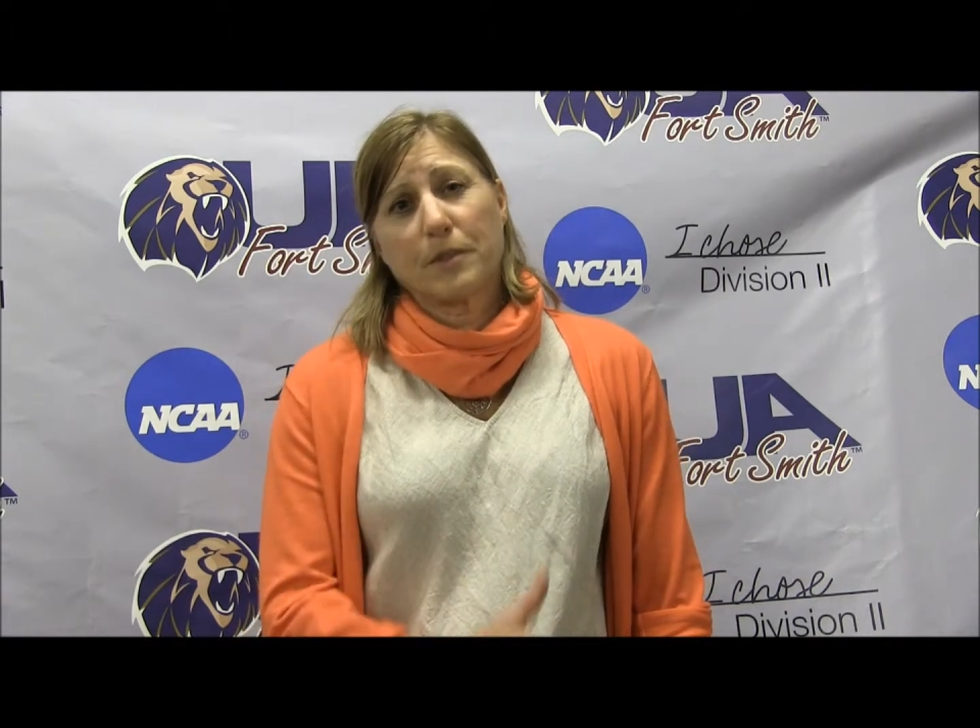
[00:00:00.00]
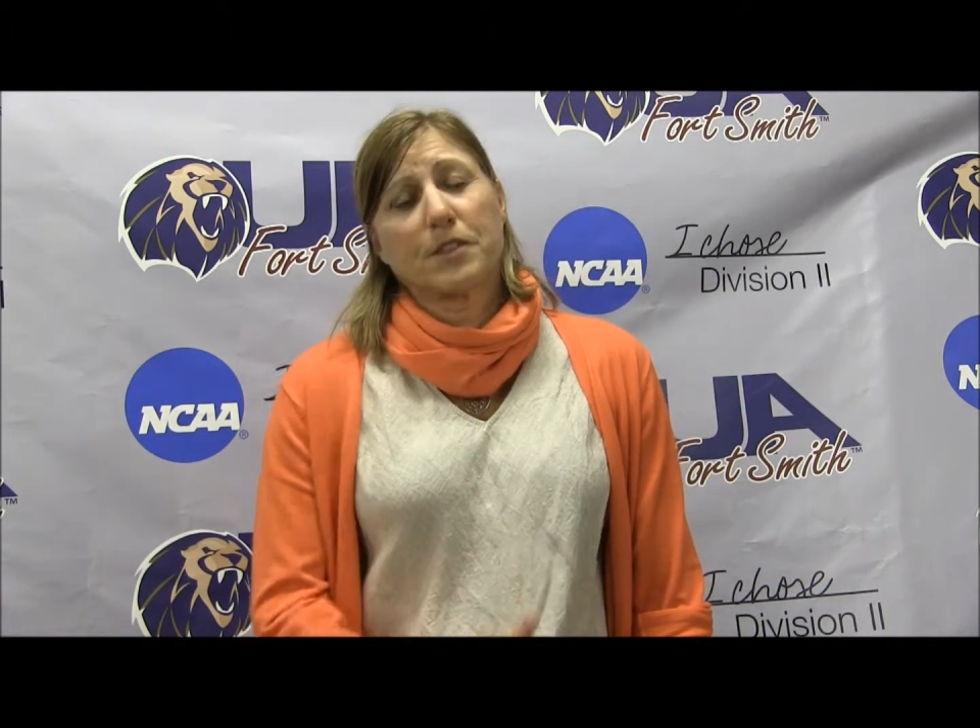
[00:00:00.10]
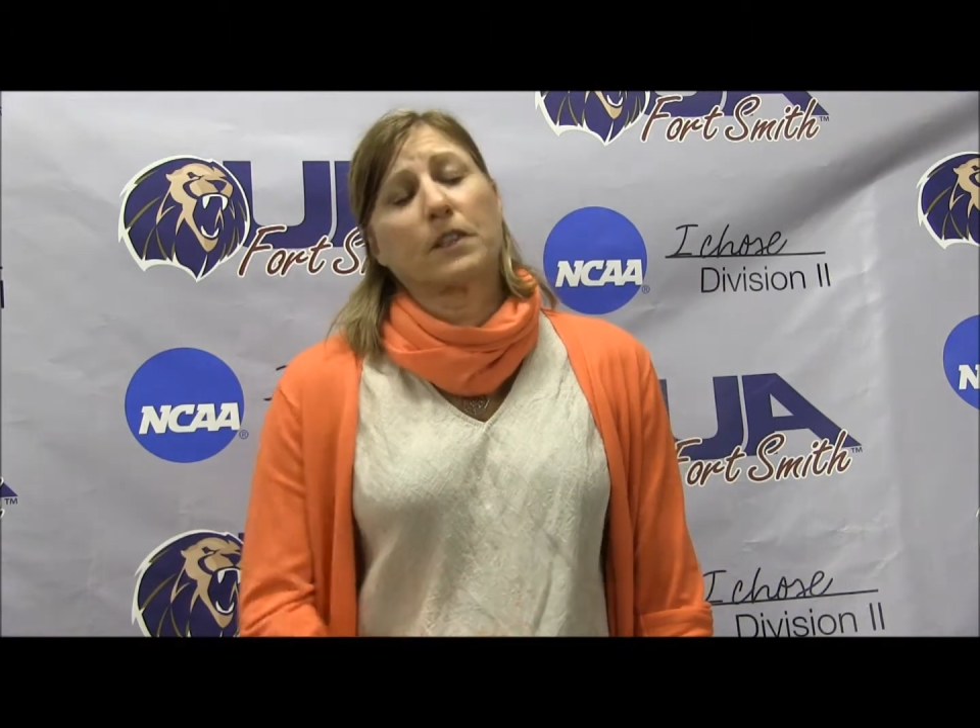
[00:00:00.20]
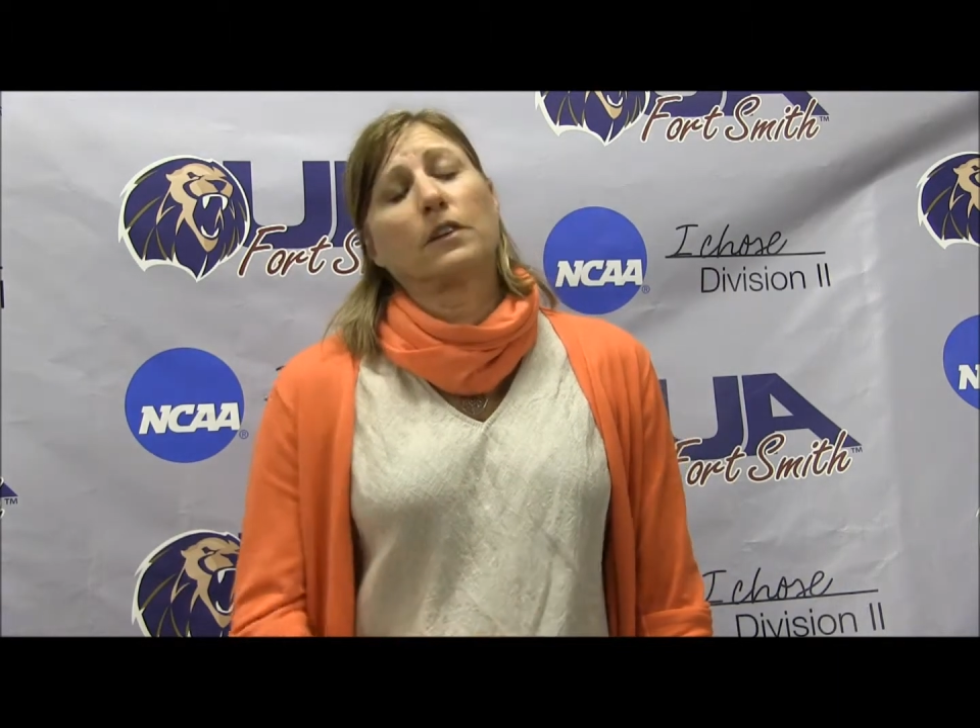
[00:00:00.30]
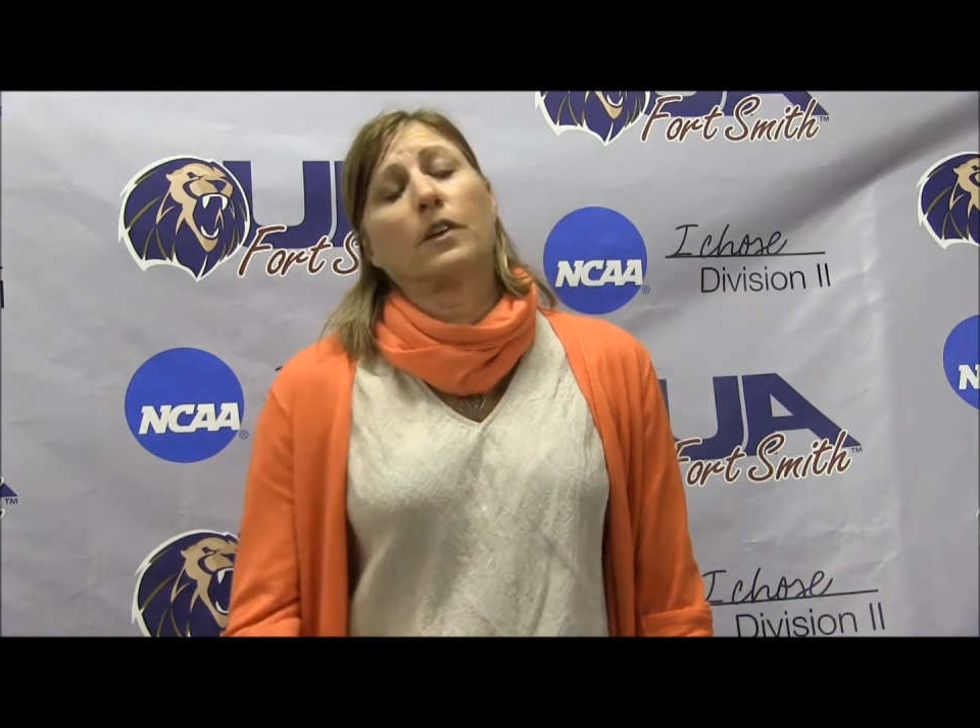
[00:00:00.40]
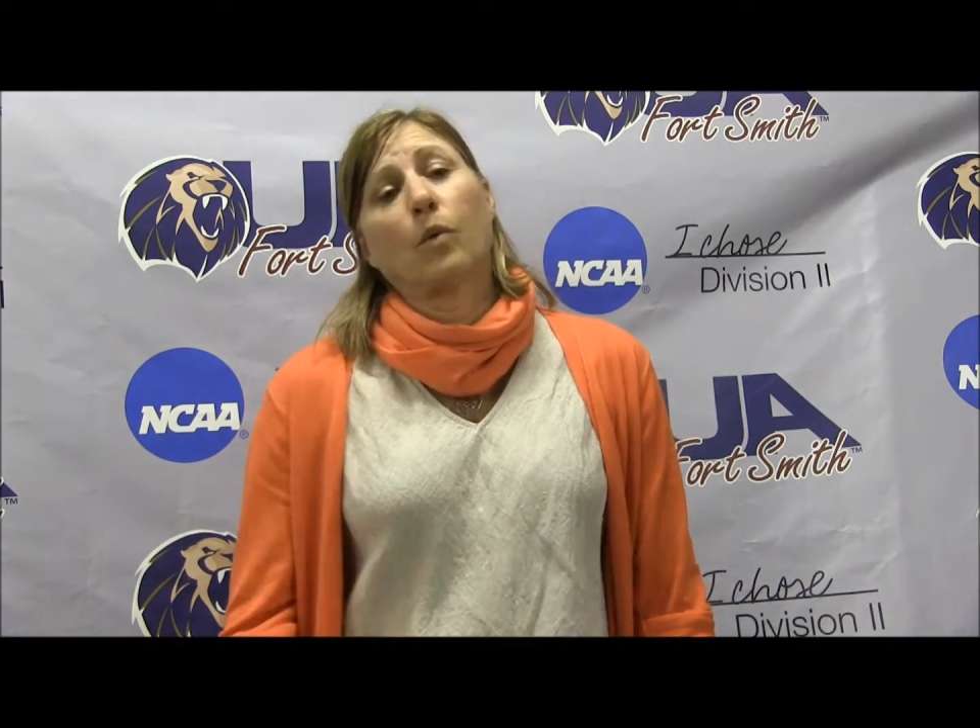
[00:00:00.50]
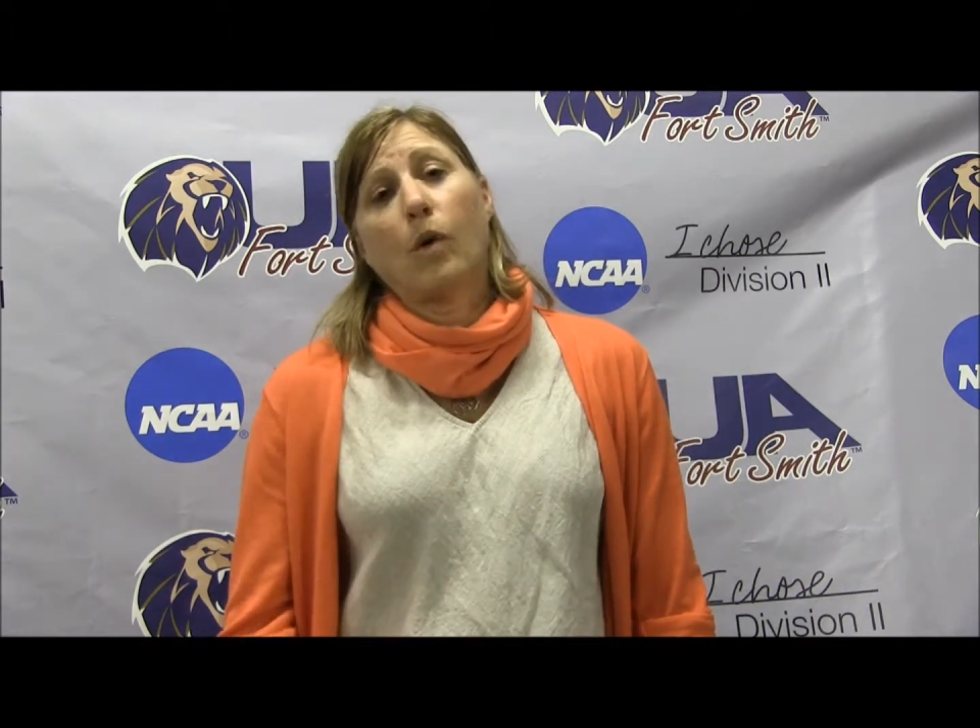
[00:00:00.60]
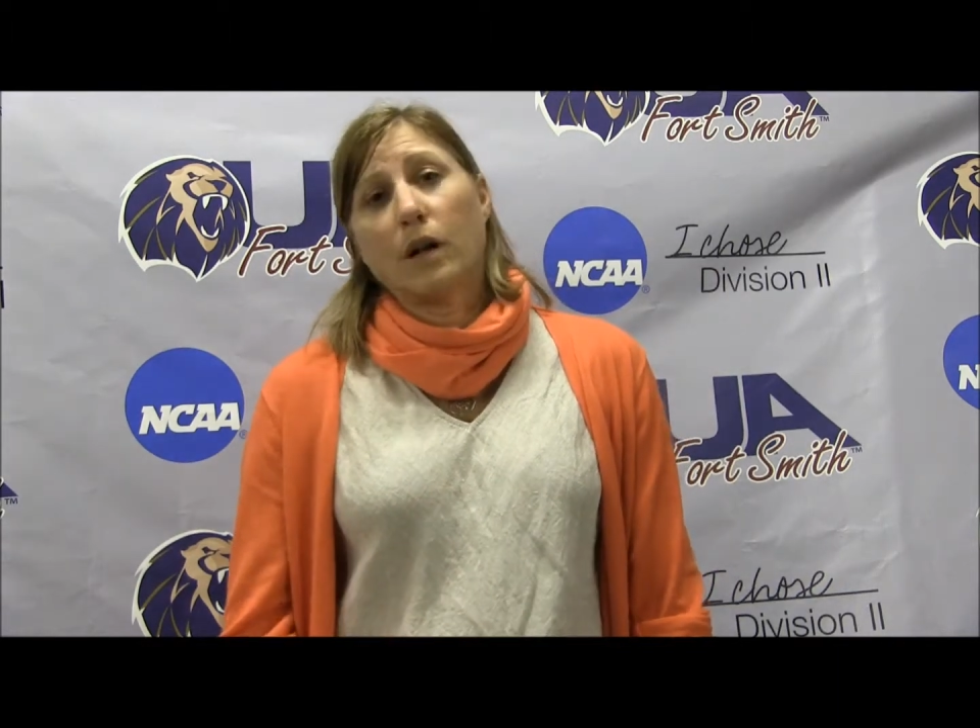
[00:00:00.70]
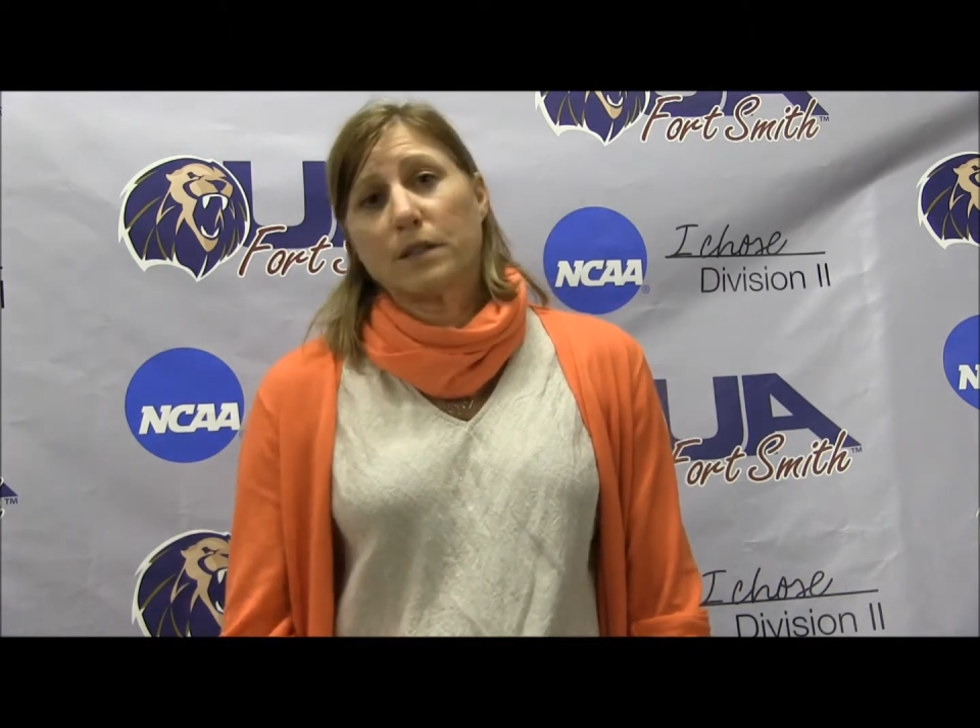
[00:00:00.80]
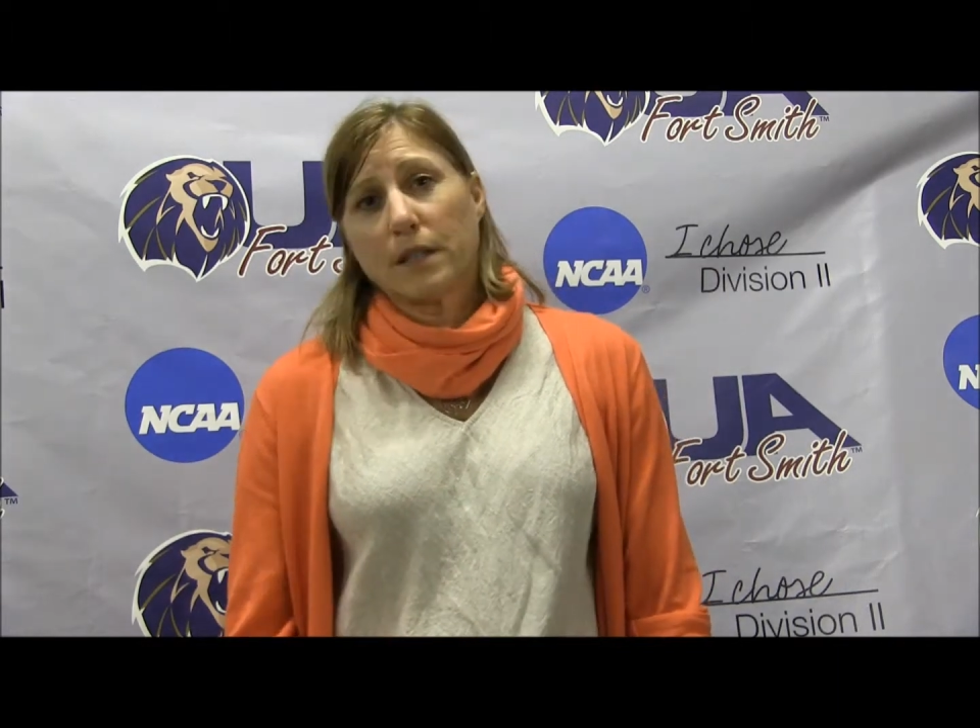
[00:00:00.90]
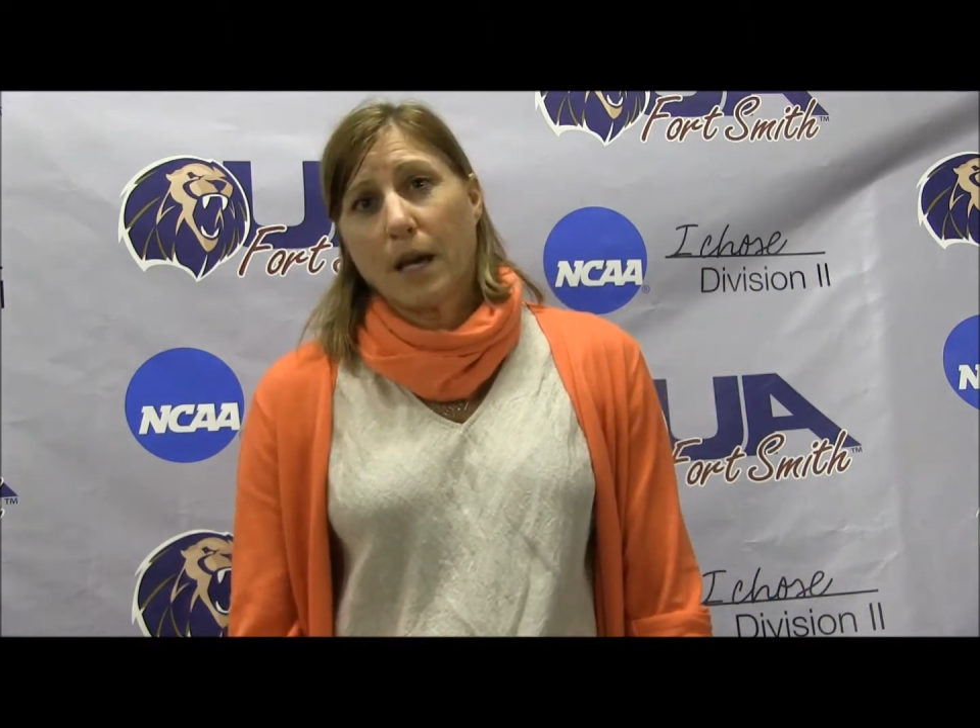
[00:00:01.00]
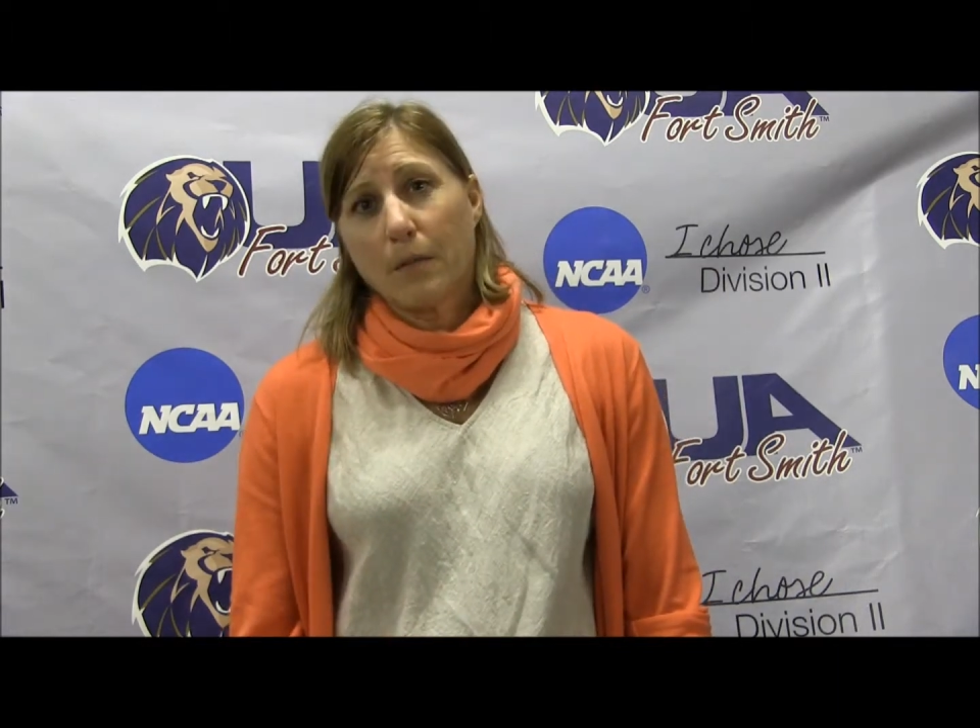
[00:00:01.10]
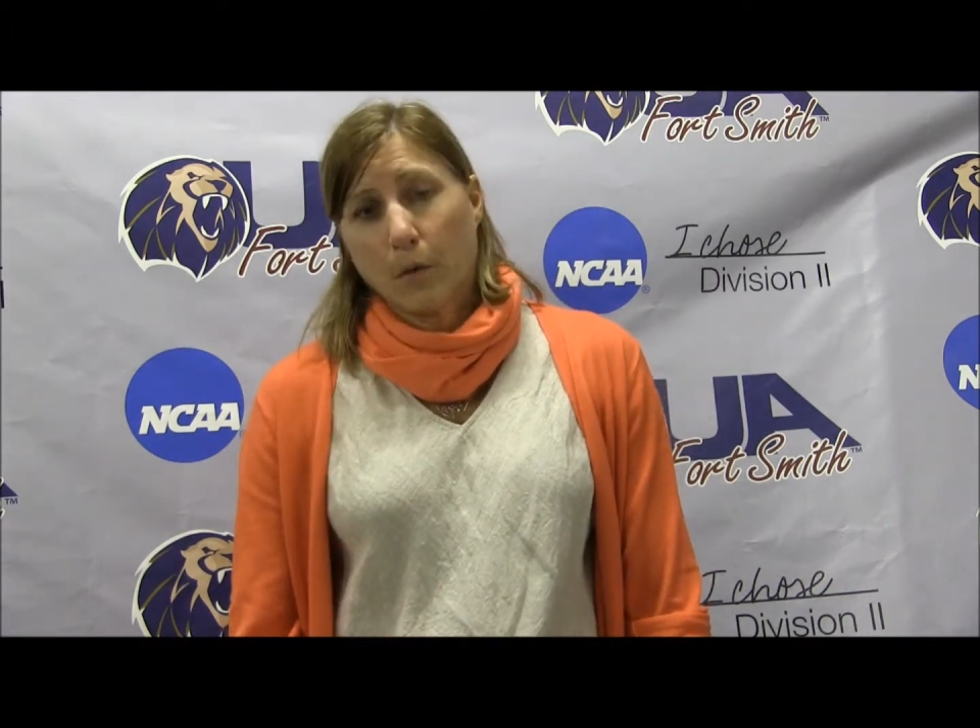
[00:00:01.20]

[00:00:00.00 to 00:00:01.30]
particularly well today,